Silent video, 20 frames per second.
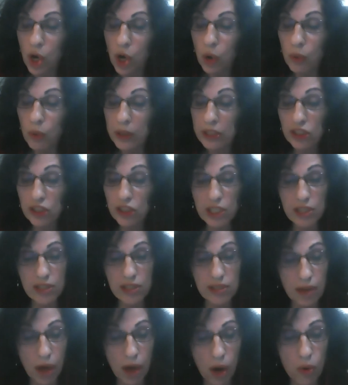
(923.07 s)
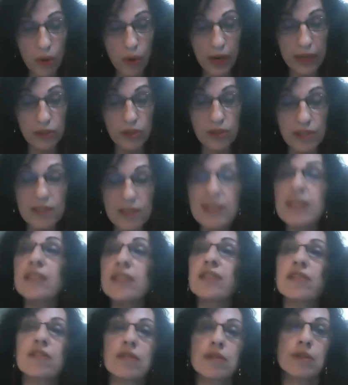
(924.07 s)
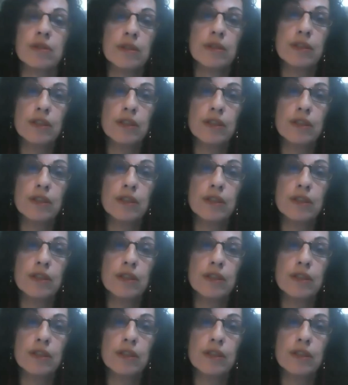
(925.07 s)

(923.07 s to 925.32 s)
which she saw as a sister